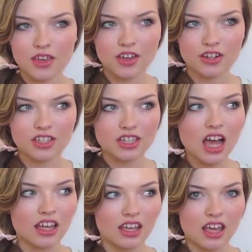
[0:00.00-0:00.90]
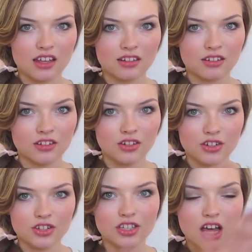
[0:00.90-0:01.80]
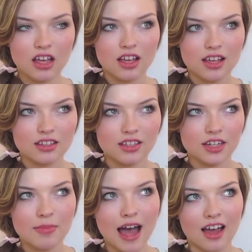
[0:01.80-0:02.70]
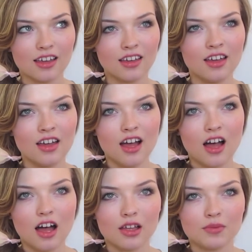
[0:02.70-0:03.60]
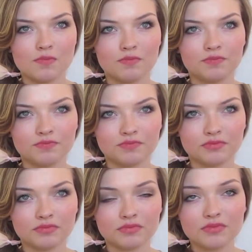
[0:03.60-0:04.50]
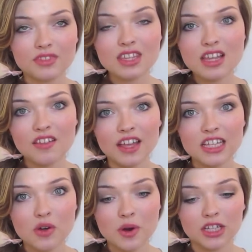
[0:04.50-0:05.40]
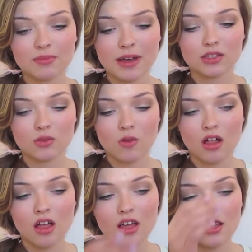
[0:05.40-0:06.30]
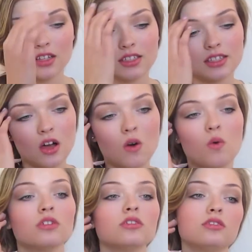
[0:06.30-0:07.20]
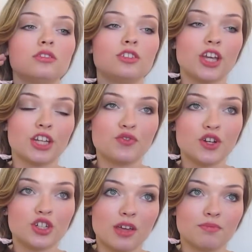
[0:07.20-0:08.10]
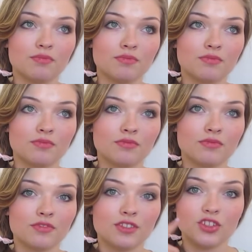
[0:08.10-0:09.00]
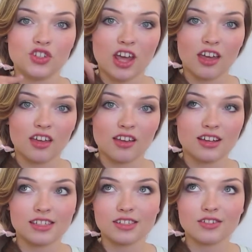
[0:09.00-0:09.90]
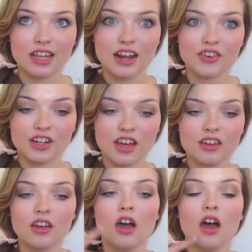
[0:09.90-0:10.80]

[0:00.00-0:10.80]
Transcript: you're stuck again. You're stuck a year back. Um, that's how it works in my school. So change for gym, check because I do that every day.